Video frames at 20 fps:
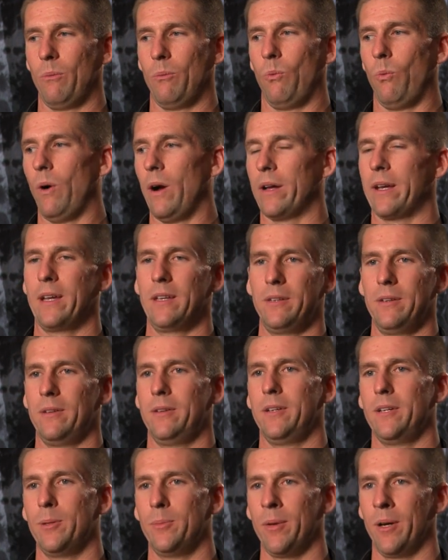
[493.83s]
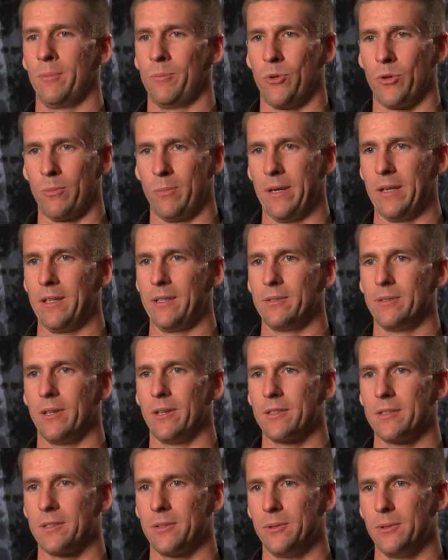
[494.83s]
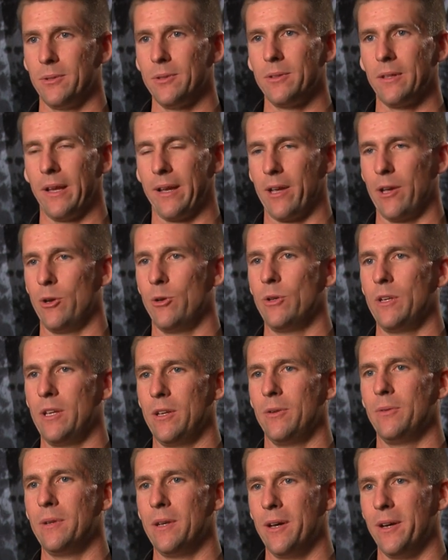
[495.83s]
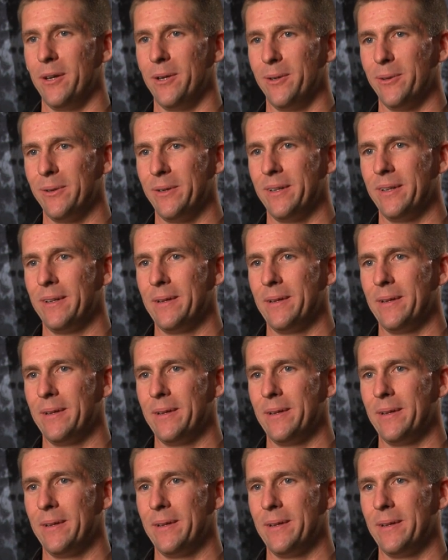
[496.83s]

what can you do to bring more money to our school? Like who do you know?